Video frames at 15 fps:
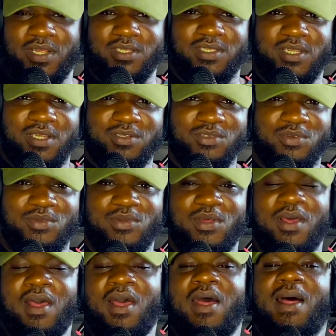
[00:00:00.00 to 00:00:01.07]
Do you understand?
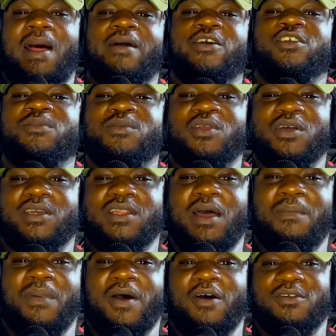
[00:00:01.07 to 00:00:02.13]
So I'm going to be
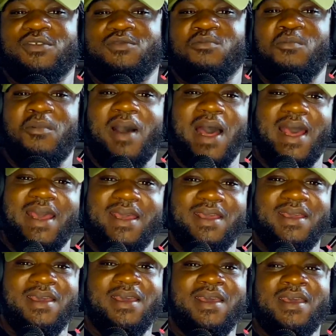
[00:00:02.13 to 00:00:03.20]
talking about
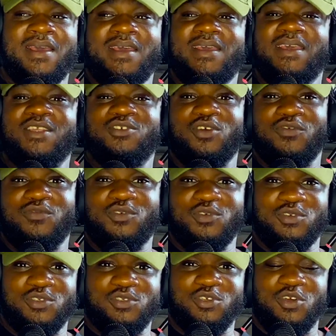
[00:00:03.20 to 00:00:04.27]
why each
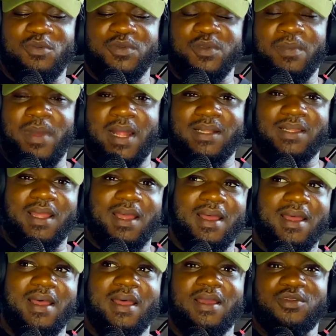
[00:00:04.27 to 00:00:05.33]
of those jobs
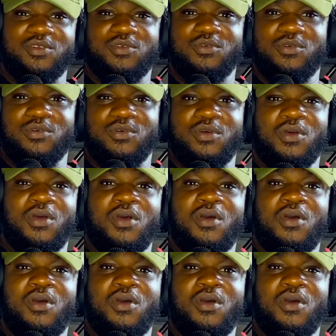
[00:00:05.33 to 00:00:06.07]
matter, and